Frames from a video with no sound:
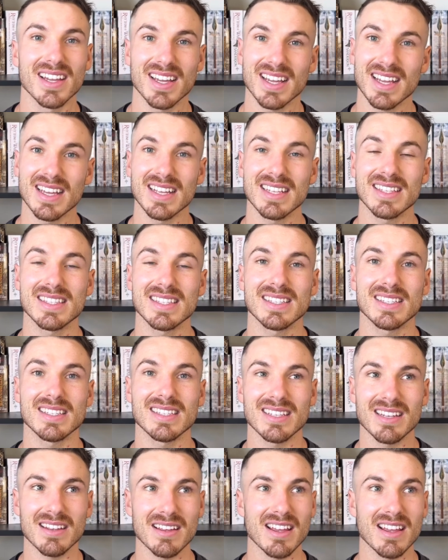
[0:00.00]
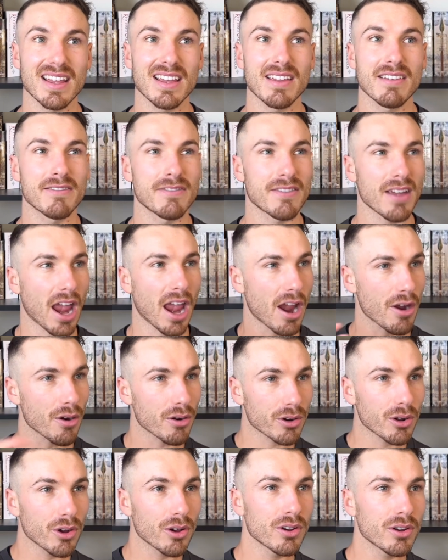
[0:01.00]
it's if
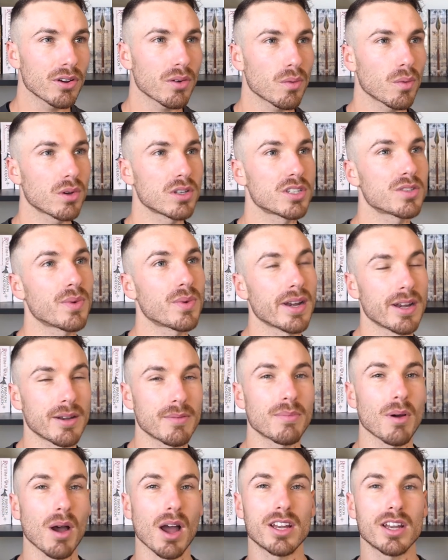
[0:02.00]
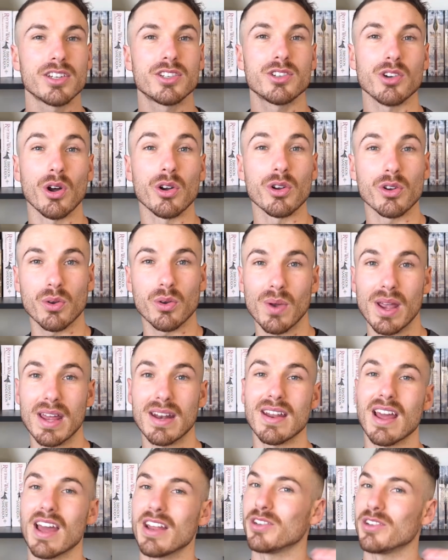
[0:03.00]
Eragon was written by John
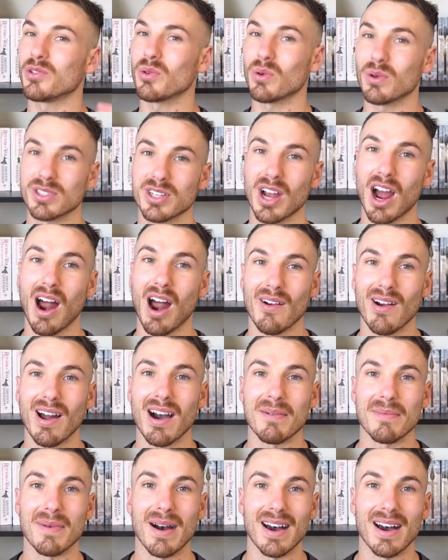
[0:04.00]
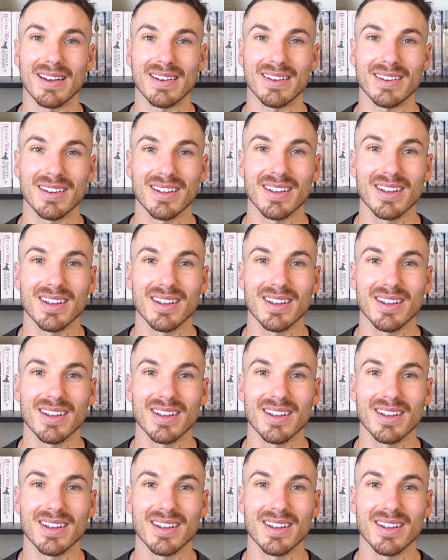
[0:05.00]
Gwynne and George R.R. Martin.